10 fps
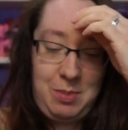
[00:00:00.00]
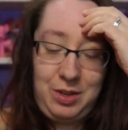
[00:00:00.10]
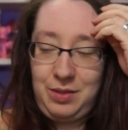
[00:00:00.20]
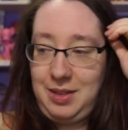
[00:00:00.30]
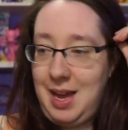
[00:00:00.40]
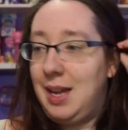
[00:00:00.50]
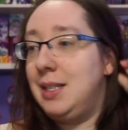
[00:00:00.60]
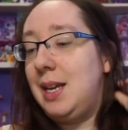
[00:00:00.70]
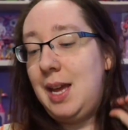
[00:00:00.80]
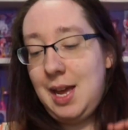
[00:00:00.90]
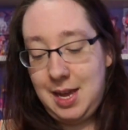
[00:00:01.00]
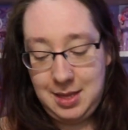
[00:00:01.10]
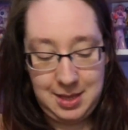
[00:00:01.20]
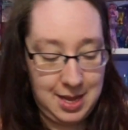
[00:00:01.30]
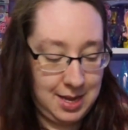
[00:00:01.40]
much for that.
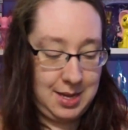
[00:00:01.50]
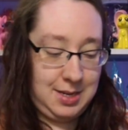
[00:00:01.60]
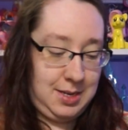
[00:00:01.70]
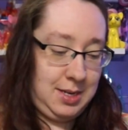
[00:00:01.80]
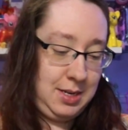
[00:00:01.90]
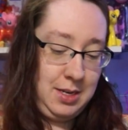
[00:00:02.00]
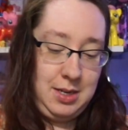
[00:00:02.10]
And then